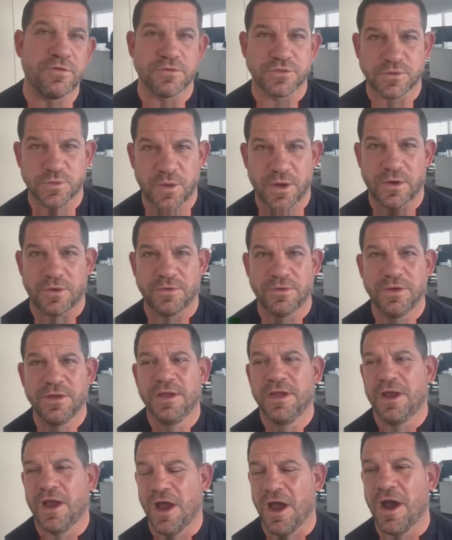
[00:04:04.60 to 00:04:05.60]
as well,
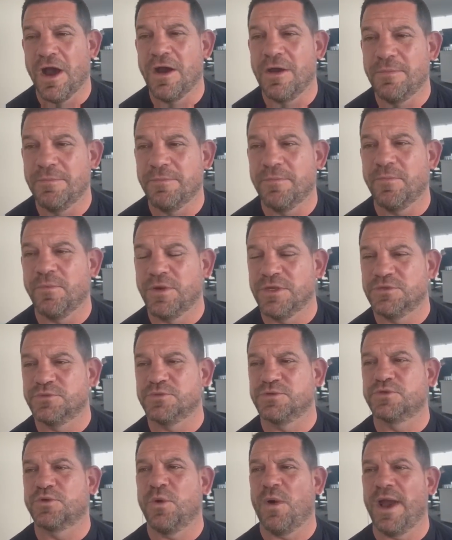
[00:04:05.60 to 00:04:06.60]
which
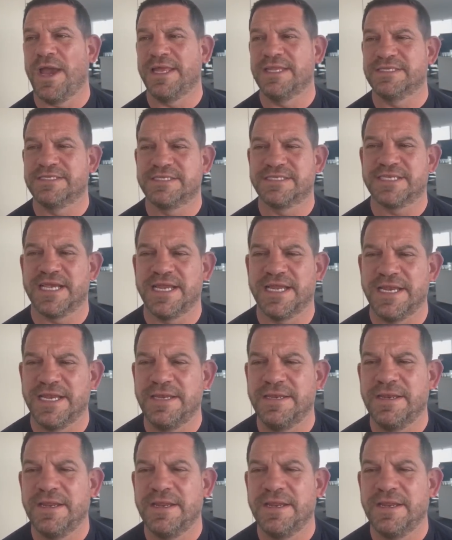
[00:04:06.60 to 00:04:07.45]
was quite entertaining.